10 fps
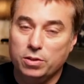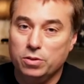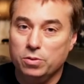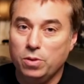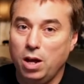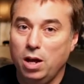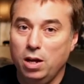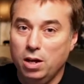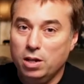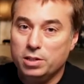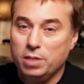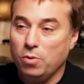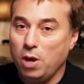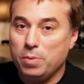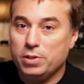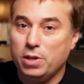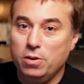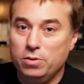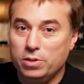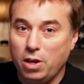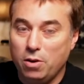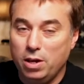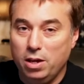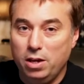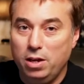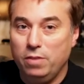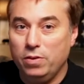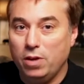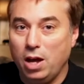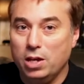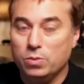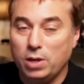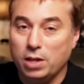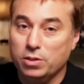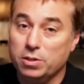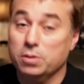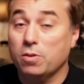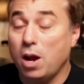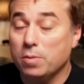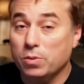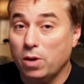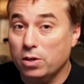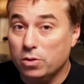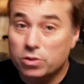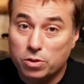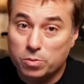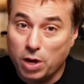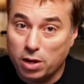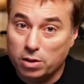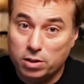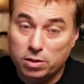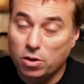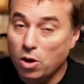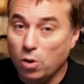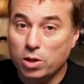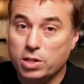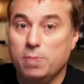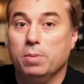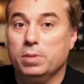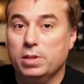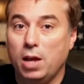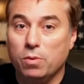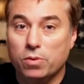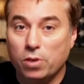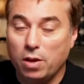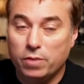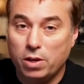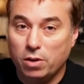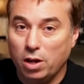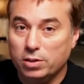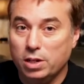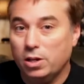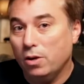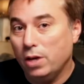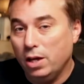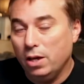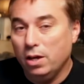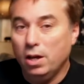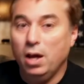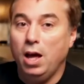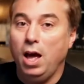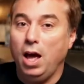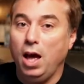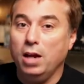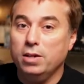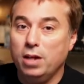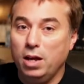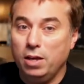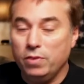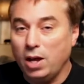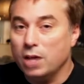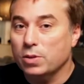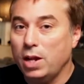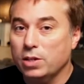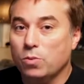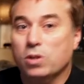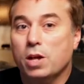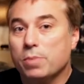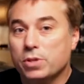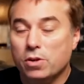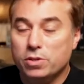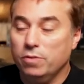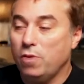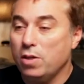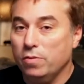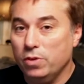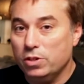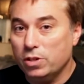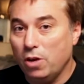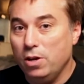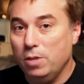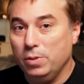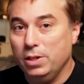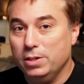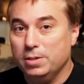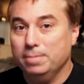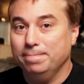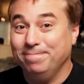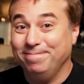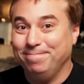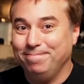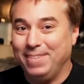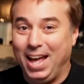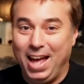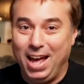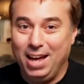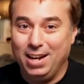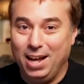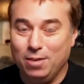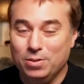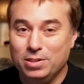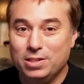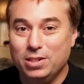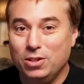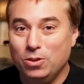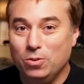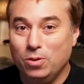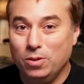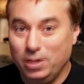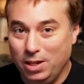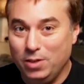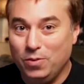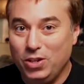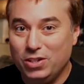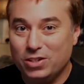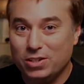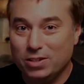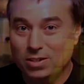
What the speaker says: to see more episodes, go here. If you guys would like to subscribe to our YouTube channel and always keep up to date with all our video content, go here. And if you guys would like to watch episodes of Around the Verse, go here please. And I will see you in the verse.